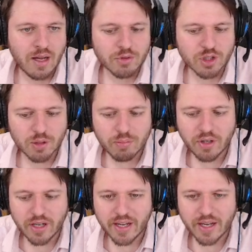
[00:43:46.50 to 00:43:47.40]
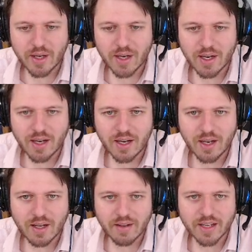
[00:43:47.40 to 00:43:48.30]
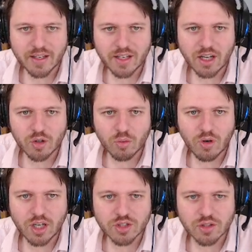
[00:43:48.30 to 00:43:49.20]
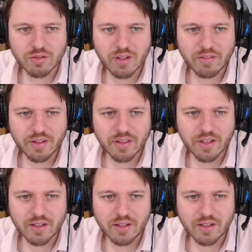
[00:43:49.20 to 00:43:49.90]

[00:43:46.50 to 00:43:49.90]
just going to put like a color wash over everything.